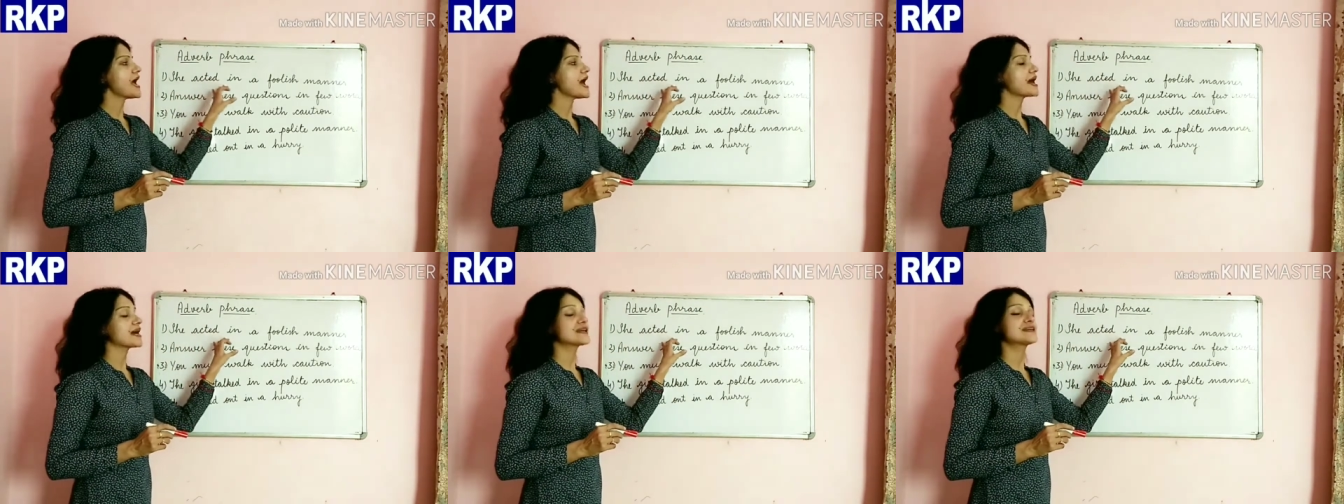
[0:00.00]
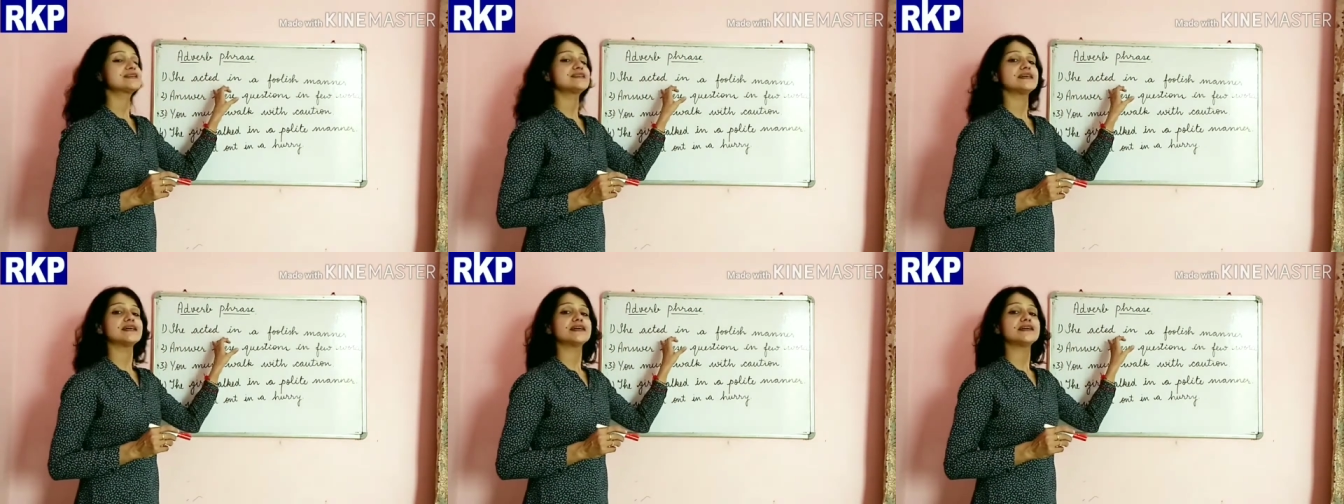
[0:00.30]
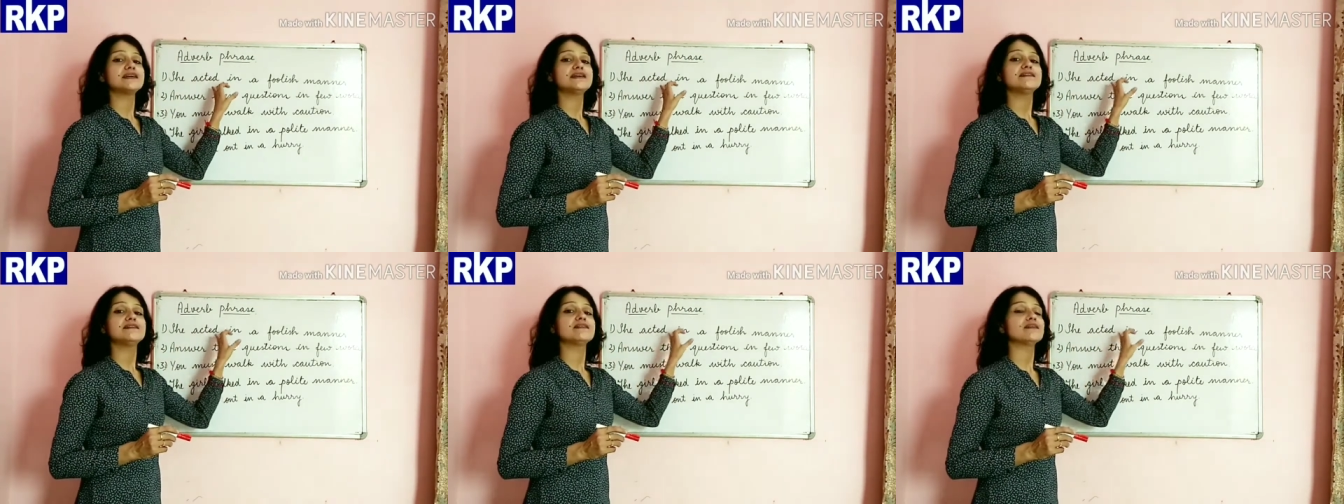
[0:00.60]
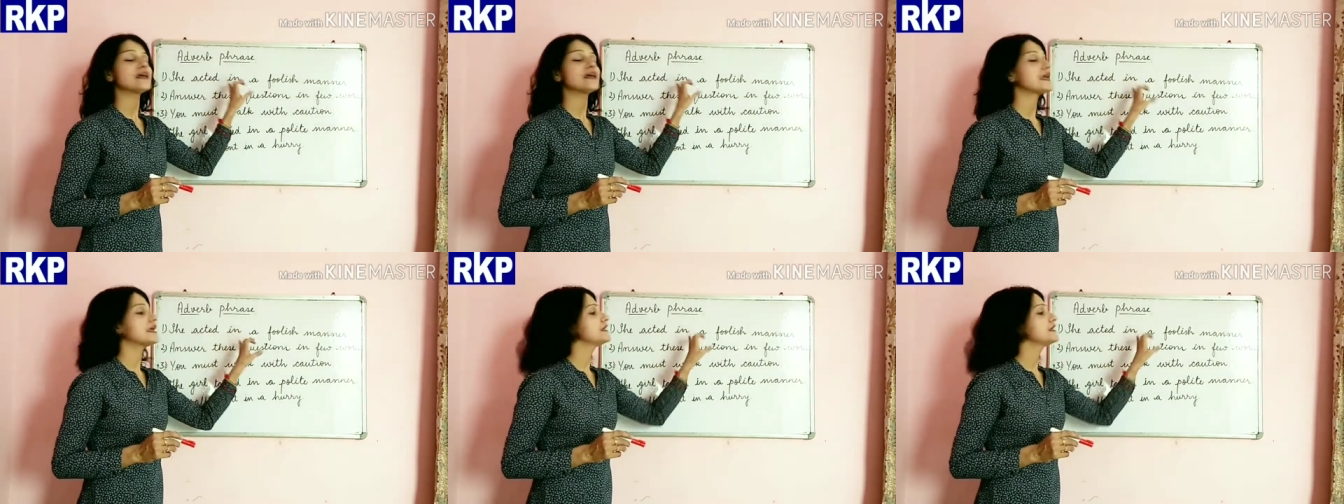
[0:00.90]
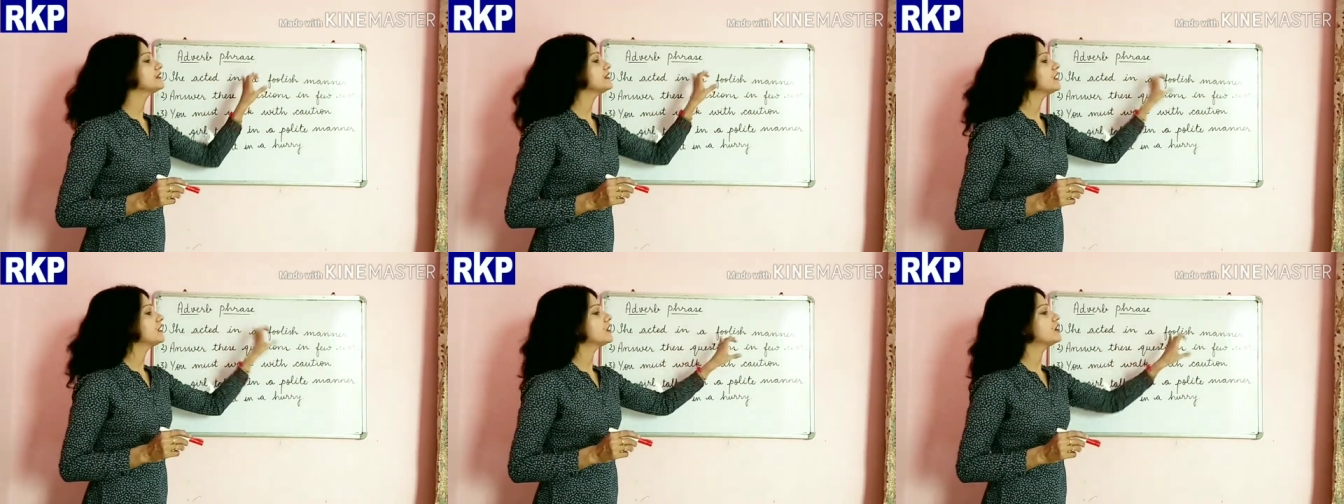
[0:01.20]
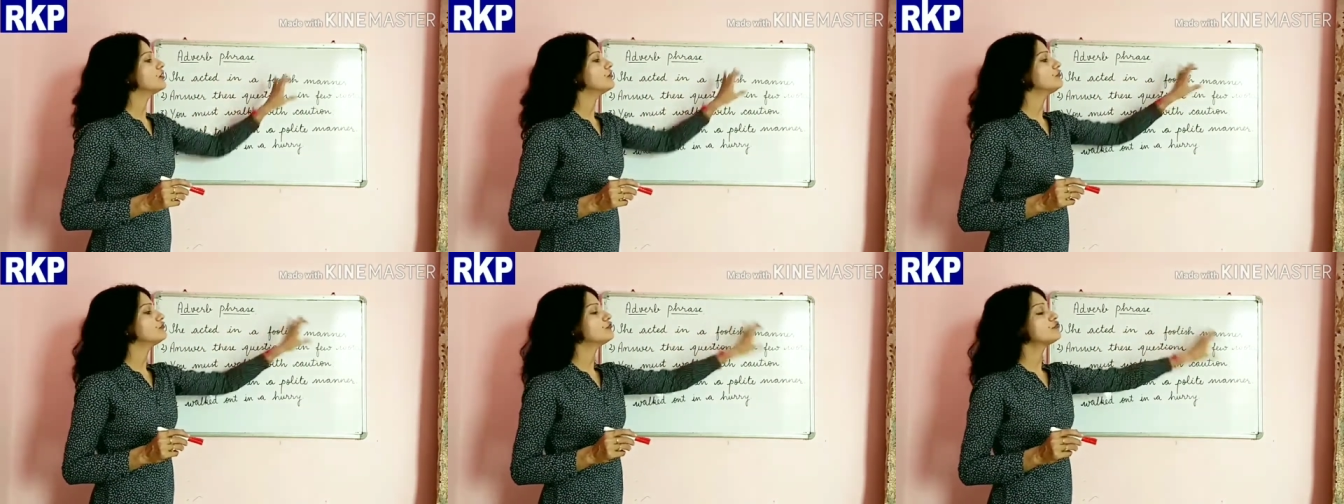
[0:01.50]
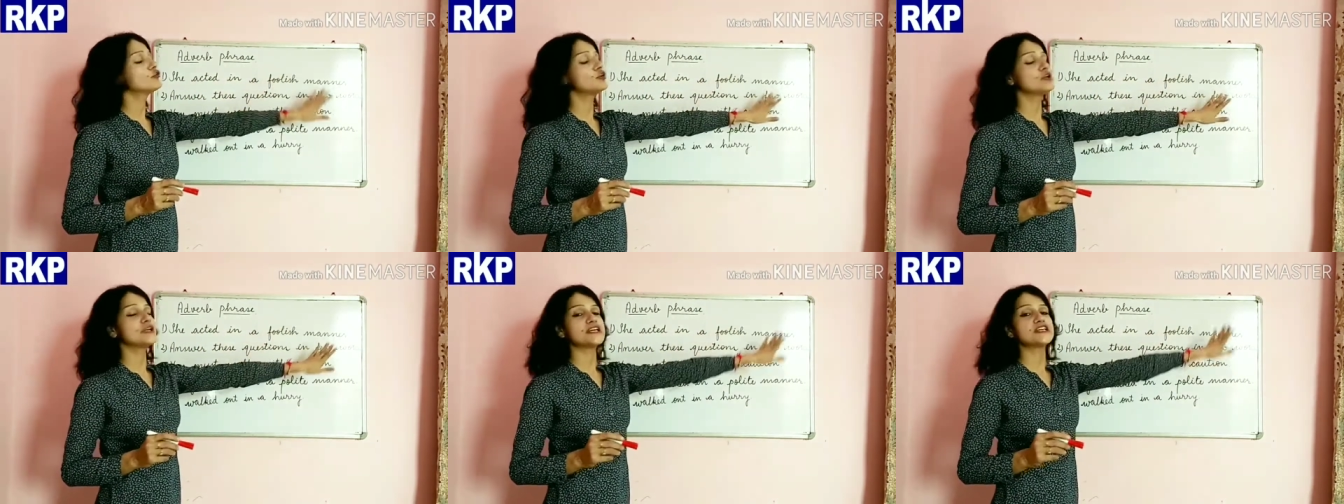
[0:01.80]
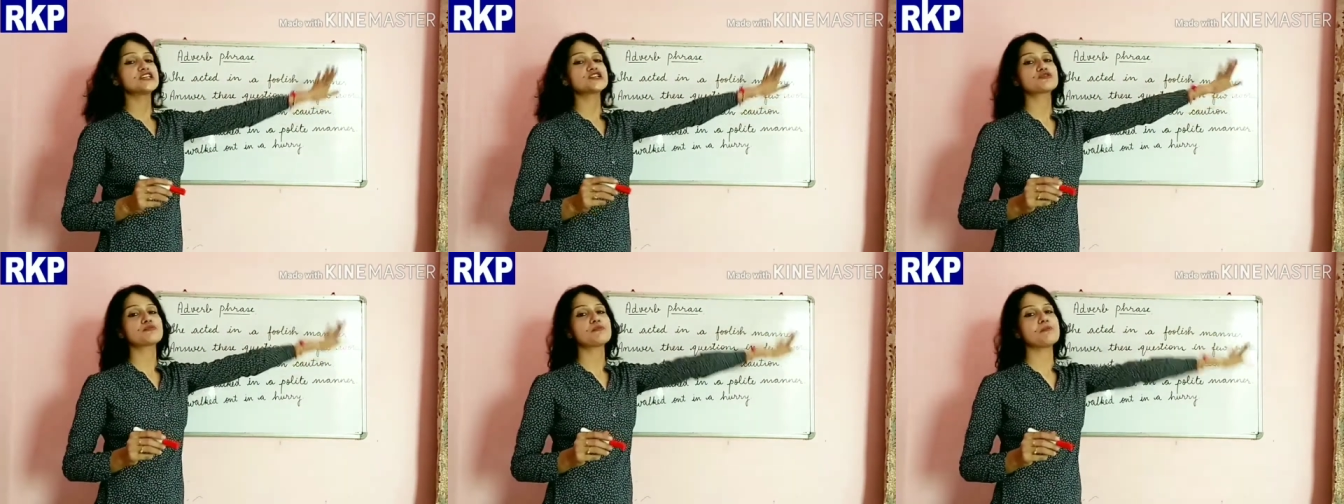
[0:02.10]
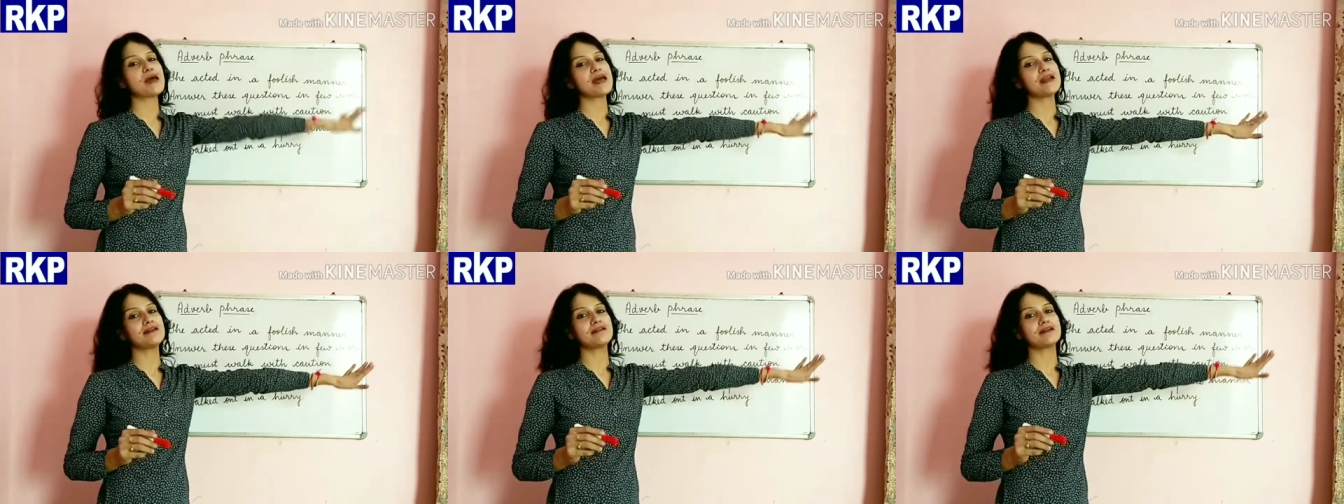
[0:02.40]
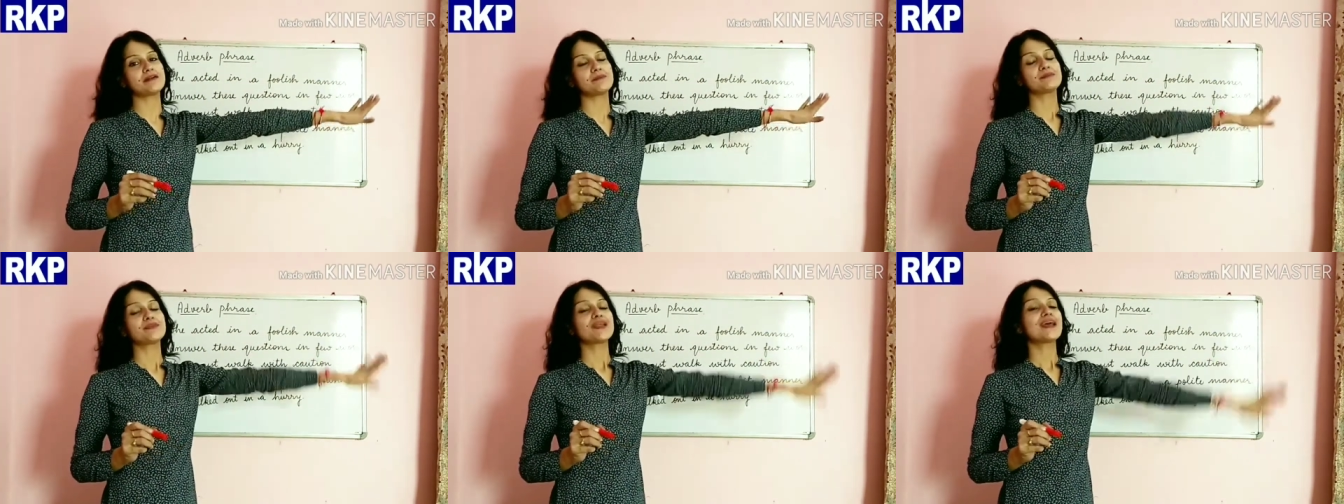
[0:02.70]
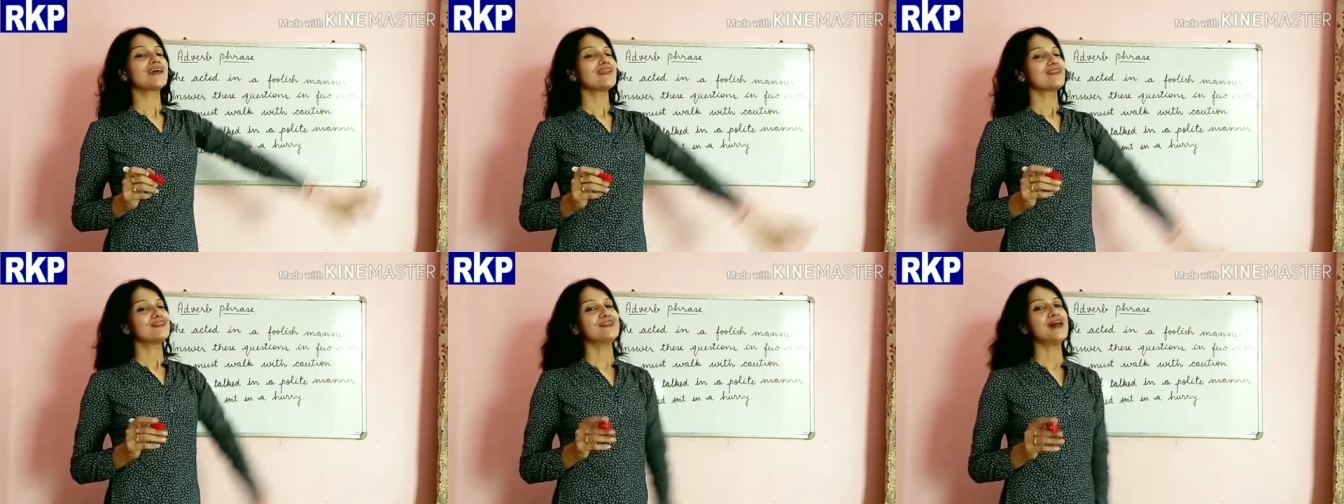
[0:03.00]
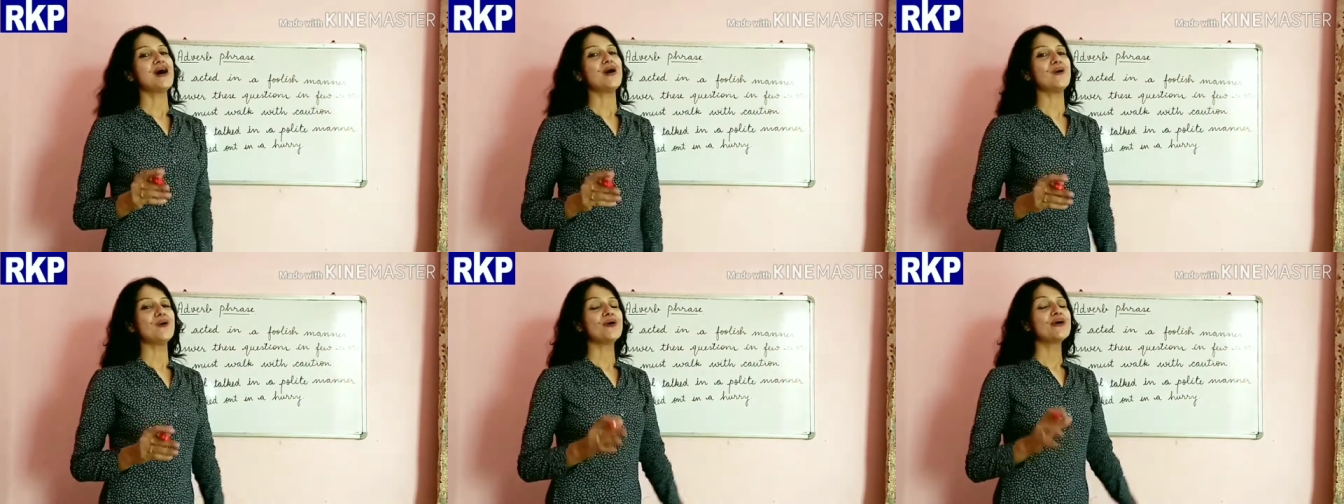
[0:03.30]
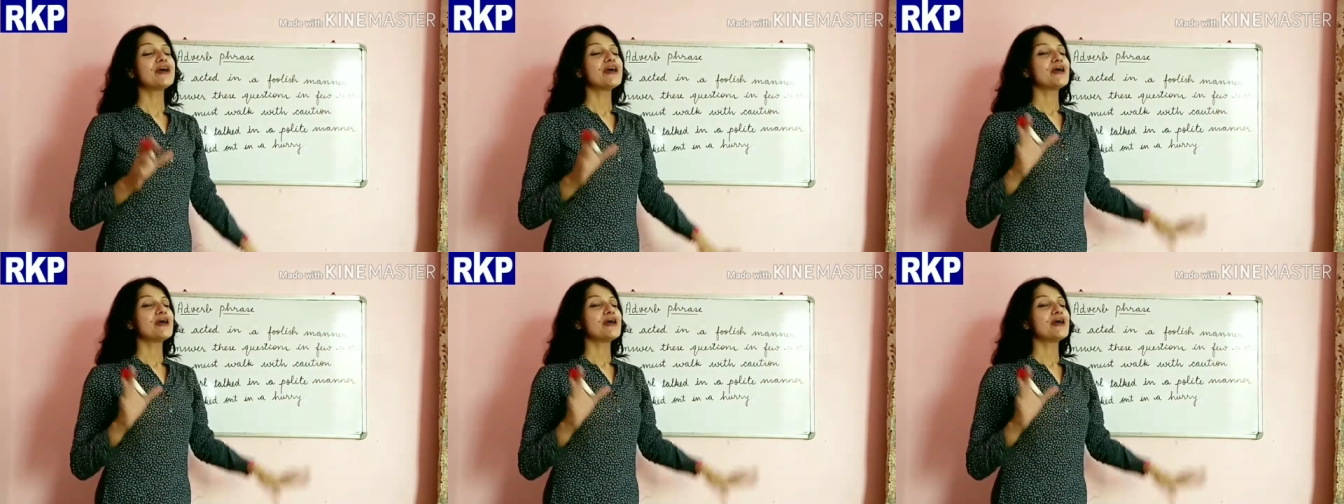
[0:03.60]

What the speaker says: acted in a foolish manner. Now